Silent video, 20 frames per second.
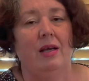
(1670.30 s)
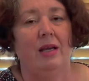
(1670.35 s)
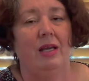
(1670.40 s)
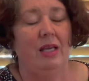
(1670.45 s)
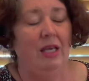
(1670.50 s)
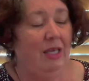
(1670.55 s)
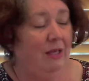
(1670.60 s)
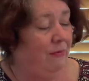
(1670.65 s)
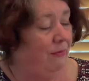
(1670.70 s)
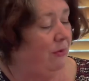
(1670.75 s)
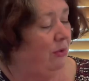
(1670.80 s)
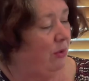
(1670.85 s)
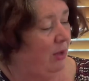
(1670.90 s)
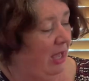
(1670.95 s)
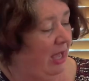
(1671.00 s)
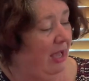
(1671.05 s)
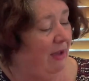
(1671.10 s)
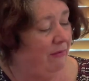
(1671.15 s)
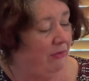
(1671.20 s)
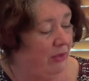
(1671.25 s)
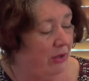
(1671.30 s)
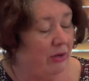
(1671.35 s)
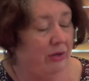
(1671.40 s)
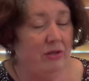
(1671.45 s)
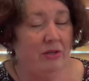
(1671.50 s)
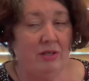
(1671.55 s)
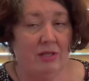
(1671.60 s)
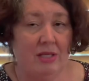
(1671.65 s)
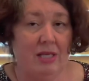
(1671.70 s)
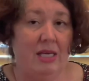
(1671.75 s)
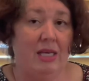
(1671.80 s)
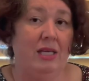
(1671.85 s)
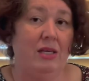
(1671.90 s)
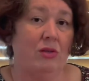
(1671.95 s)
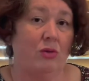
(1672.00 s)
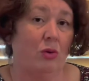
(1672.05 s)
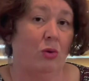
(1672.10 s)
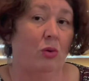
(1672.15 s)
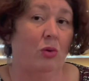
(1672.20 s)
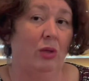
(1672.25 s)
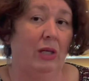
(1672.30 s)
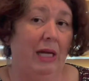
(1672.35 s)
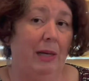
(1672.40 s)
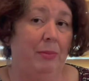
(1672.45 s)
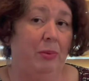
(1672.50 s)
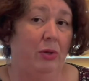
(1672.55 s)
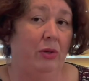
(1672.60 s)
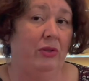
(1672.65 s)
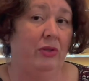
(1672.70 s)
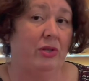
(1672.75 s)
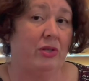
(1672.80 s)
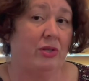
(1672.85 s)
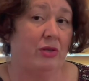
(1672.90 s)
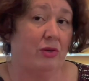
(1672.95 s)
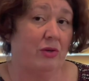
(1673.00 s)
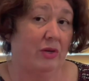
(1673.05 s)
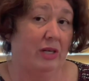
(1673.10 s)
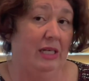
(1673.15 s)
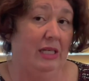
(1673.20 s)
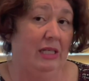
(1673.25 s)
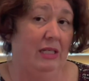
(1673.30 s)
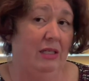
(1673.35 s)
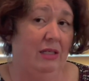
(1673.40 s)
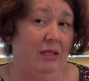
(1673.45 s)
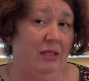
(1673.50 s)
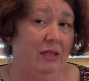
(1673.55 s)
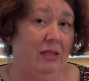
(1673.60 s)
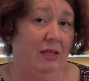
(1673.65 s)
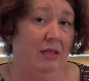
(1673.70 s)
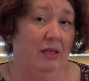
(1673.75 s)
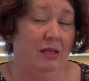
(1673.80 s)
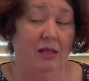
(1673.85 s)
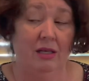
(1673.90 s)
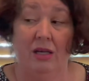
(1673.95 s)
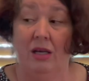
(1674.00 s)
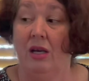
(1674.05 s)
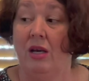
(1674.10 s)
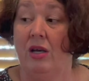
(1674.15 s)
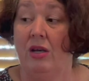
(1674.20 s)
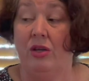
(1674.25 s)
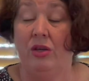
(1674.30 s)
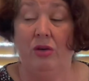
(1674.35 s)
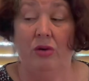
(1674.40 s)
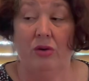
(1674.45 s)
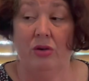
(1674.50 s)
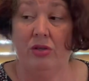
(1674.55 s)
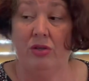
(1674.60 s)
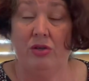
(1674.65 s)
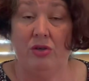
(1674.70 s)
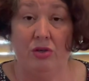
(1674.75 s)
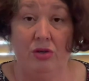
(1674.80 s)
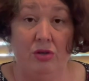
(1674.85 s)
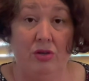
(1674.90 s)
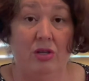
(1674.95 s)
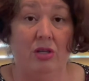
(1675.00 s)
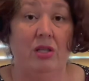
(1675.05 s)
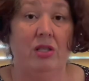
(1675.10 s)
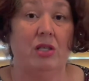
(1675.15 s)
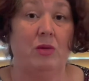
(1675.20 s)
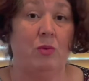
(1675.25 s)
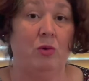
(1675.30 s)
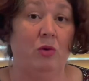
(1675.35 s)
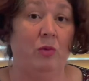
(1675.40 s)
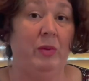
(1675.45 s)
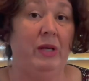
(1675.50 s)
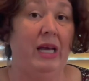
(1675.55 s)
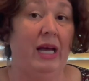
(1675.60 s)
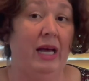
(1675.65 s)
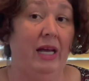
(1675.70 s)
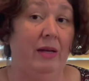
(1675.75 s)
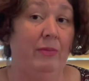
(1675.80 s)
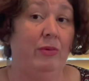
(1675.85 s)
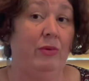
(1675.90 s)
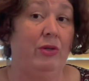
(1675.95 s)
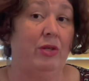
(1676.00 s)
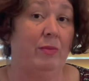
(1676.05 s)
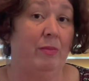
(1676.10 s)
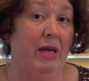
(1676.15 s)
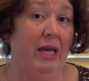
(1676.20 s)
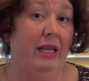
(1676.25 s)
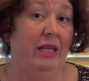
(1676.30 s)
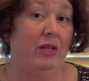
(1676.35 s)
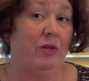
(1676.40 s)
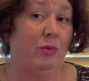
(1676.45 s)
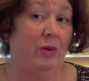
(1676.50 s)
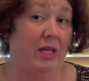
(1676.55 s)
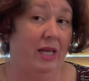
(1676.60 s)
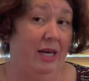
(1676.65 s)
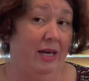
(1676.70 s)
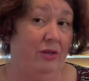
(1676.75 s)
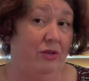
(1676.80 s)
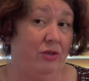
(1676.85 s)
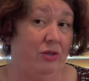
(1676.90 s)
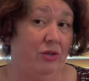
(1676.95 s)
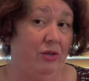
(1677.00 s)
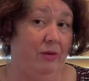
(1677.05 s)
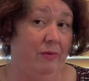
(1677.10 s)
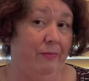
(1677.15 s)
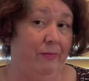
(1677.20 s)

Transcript: If you have those things all up on the screen, your students will be able to manage without you.